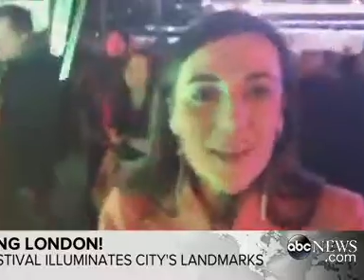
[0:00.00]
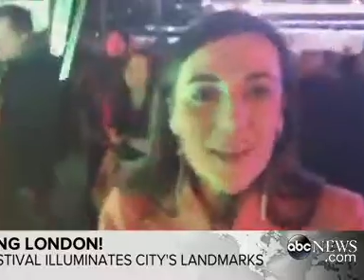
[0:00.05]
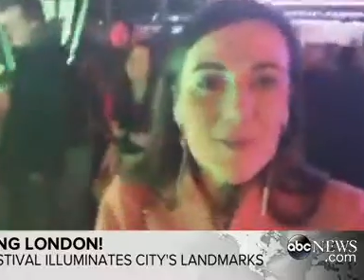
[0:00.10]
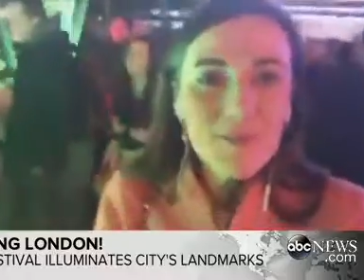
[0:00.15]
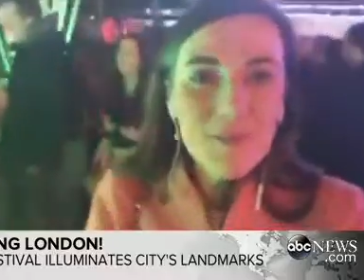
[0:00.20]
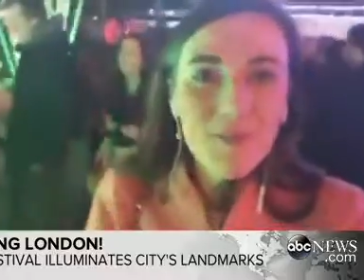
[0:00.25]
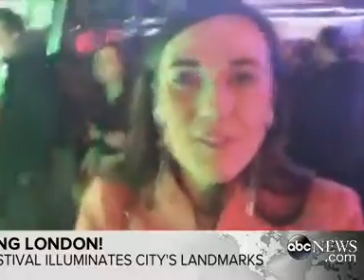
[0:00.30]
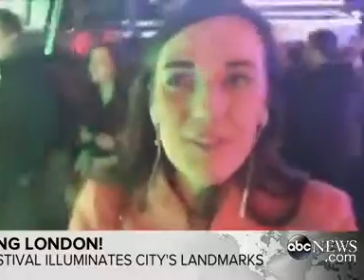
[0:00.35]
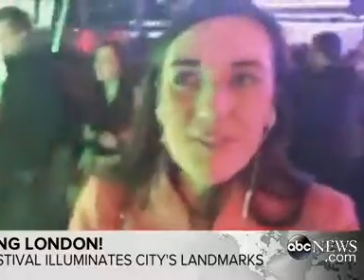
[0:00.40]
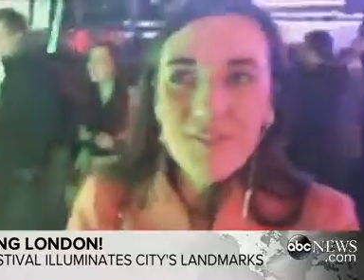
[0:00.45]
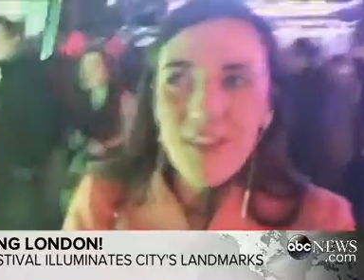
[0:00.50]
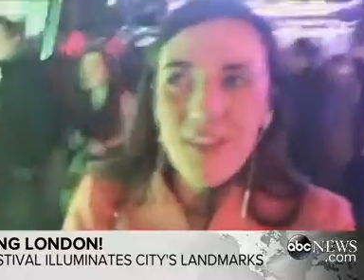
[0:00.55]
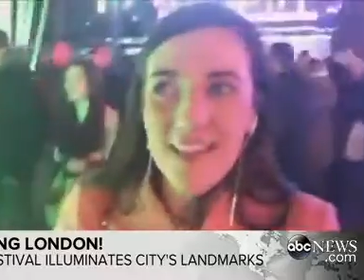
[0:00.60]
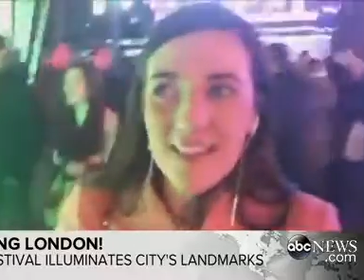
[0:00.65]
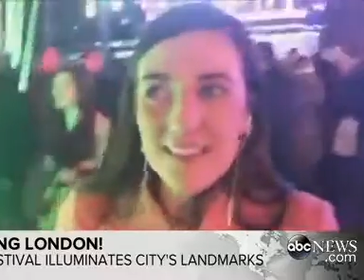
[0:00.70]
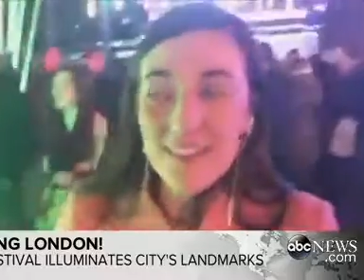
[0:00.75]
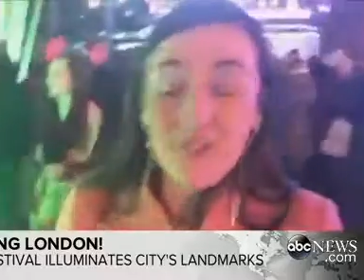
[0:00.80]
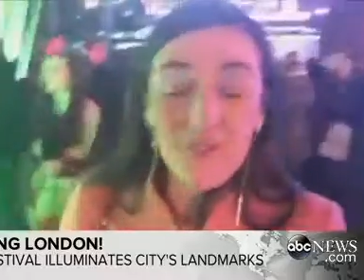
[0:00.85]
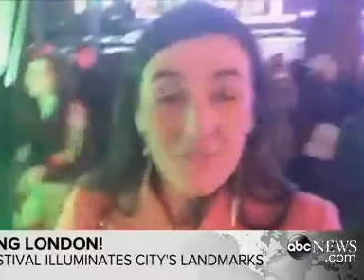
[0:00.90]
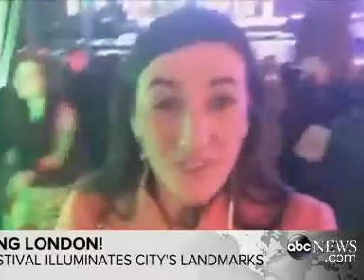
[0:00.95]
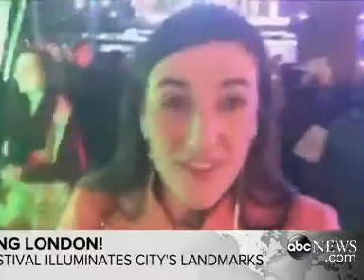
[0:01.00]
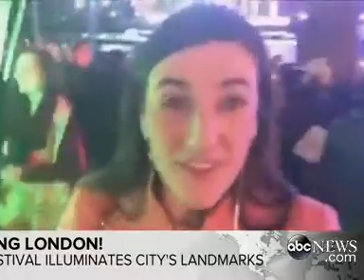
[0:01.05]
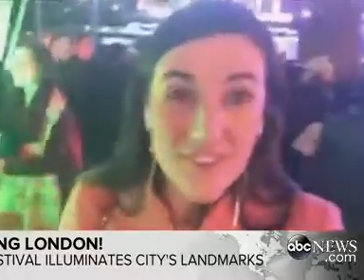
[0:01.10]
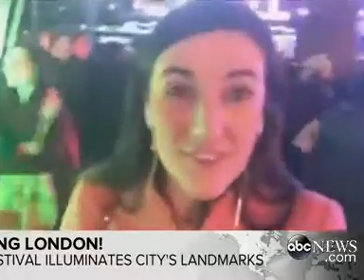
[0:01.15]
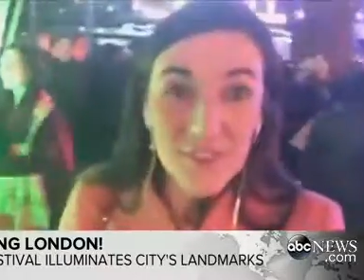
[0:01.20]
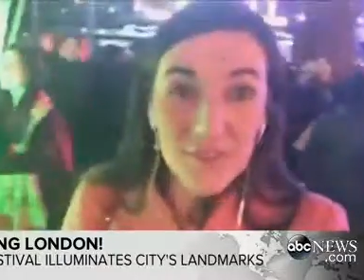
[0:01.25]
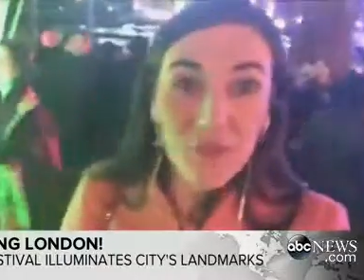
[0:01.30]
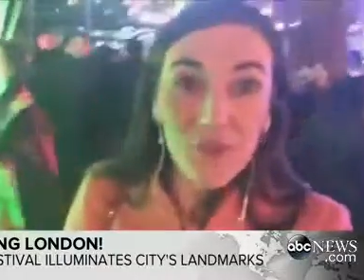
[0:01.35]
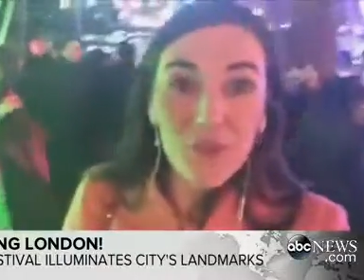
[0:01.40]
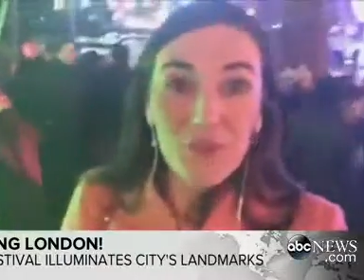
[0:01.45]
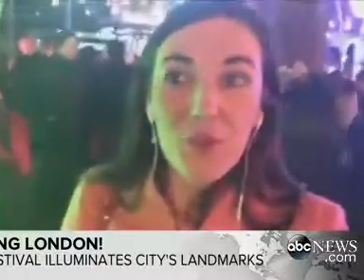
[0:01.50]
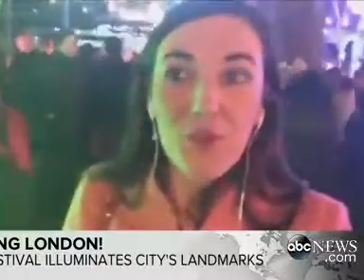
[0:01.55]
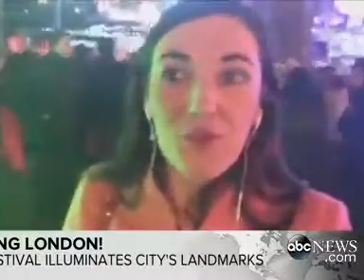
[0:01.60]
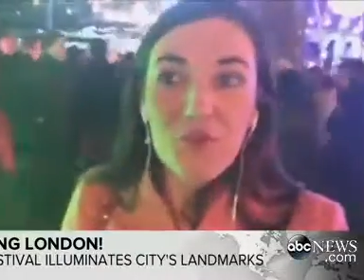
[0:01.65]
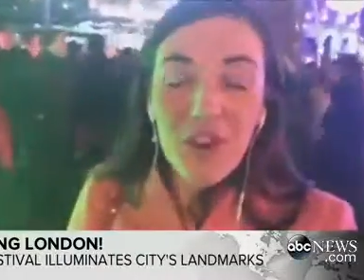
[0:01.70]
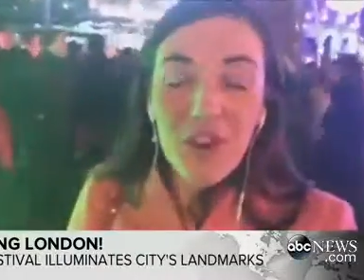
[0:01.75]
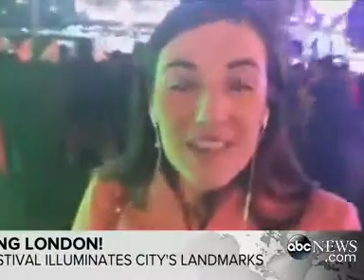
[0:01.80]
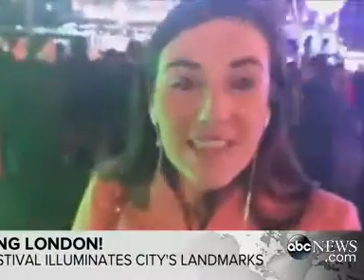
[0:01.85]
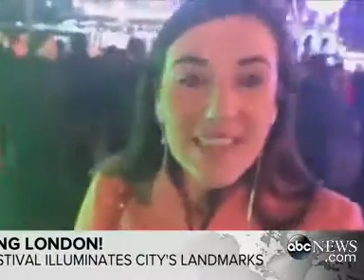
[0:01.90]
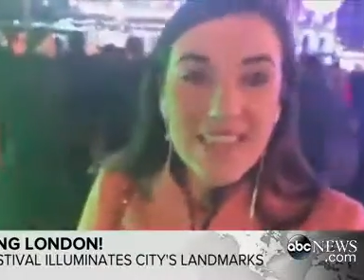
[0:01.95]
types of events and festivals
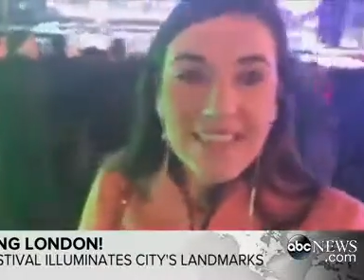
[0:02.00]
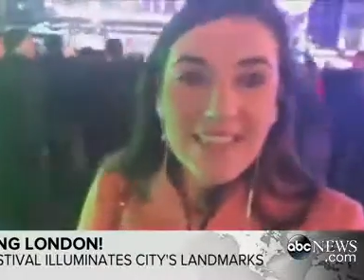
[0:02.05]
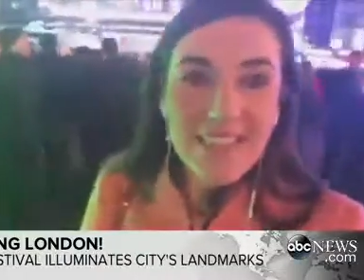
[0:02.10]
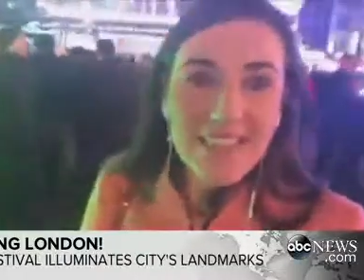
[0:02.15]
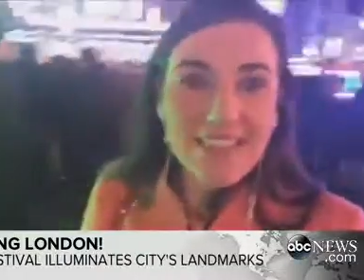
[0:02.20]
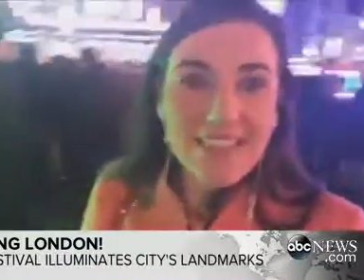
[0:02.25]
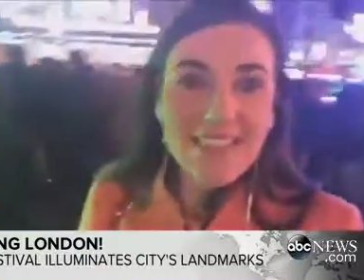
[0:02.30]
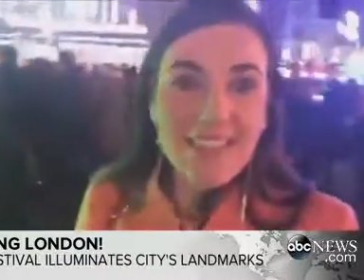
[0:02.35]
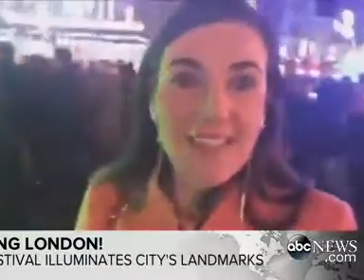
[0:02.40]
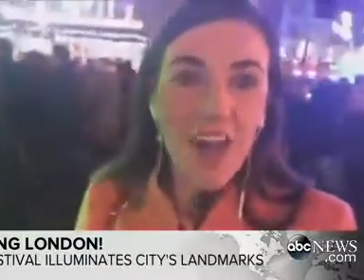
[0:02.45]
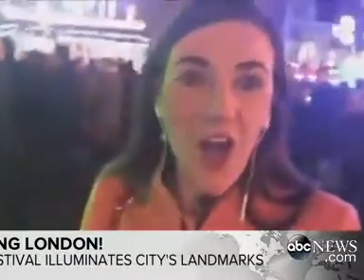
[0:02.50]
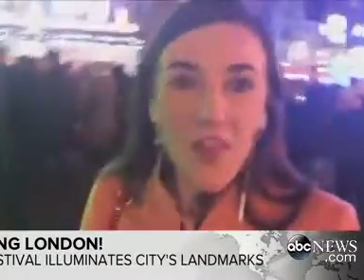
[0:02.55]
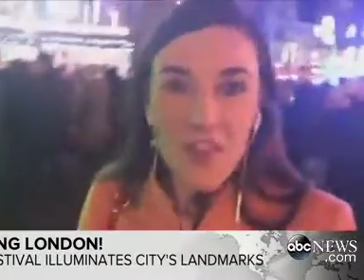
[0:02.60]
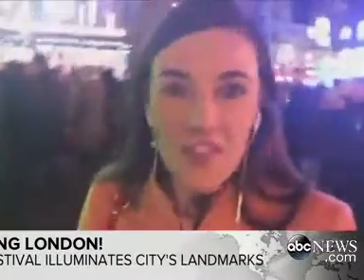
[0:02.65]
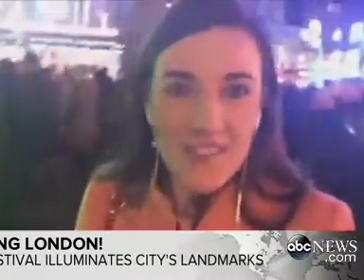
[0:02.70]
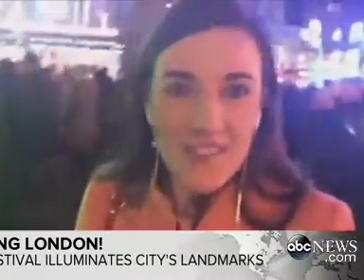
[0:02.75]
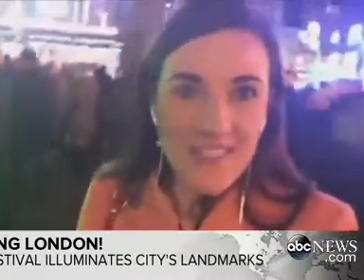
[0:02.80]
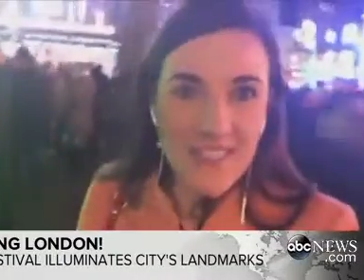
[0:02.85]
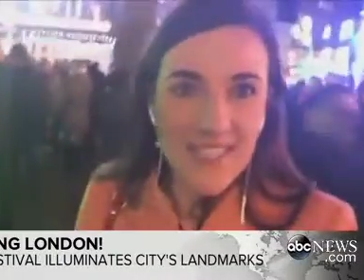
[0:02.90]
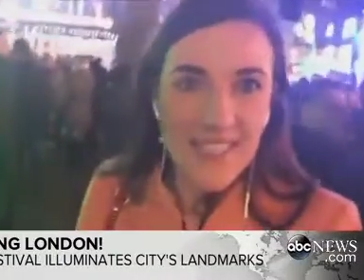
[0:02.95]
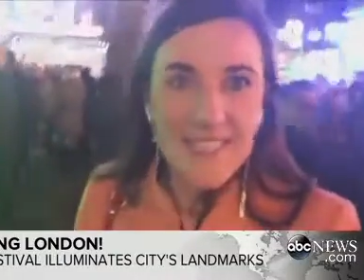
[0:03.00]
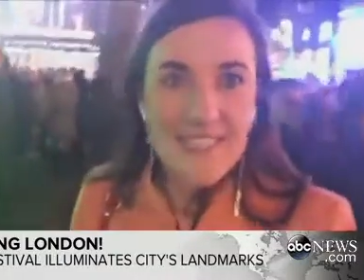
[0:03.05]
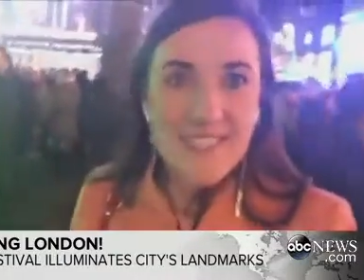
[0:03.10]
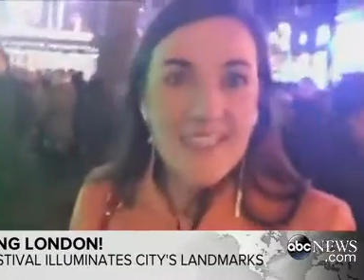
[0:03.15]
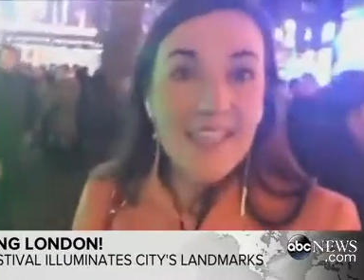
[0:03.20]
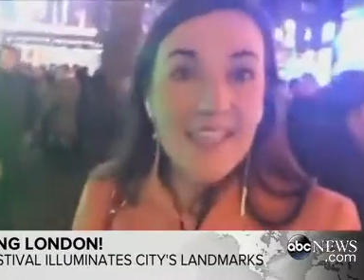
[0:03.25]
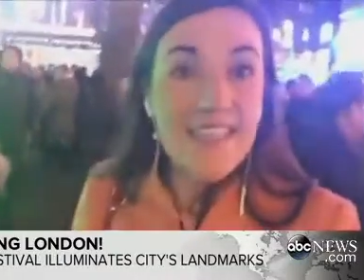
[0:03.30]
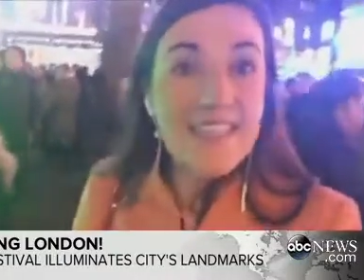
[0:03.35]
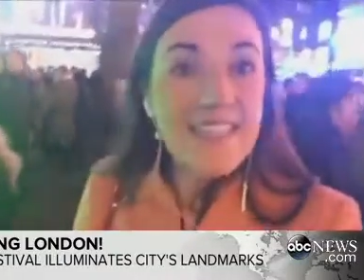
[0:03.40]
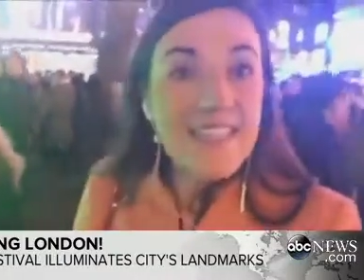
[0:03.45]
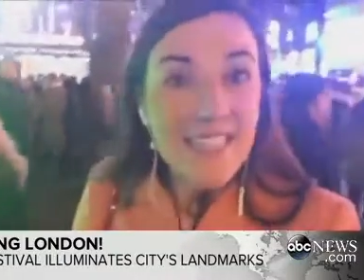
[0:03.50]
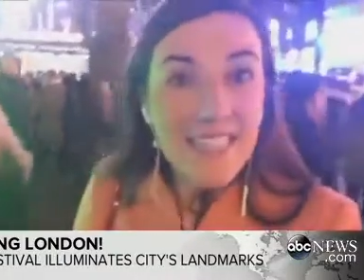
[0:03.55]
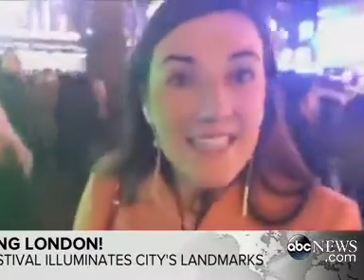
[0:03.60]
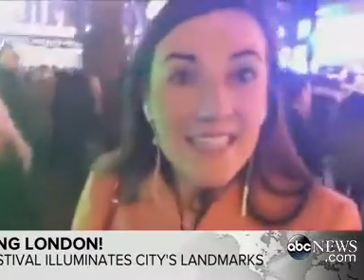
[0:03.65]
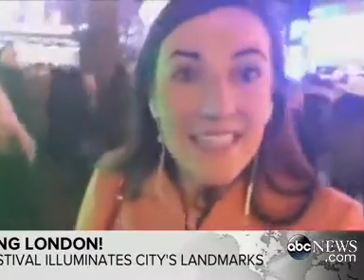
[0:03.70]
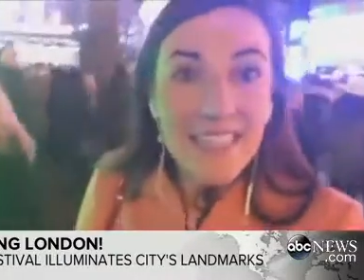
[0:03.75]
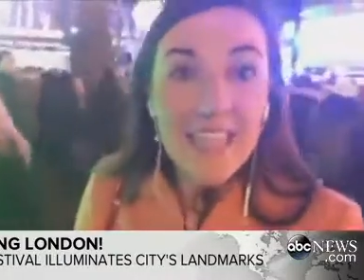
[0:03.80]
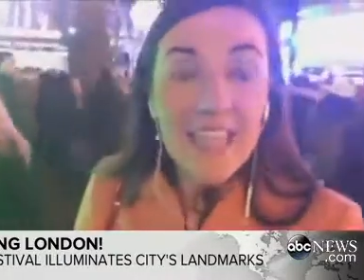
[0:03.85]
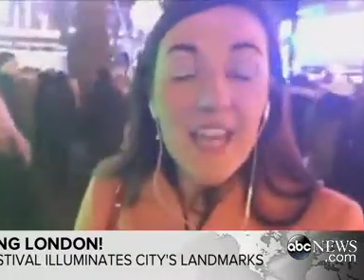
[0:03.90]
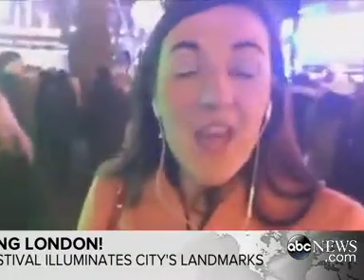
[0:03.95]
already exist in other cities like
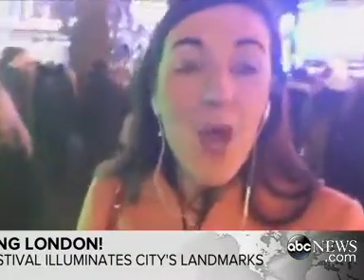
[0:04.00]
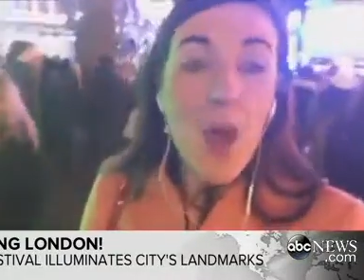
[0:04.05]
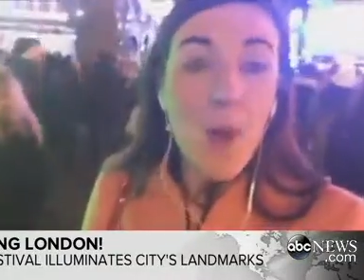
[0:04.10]
Sydney,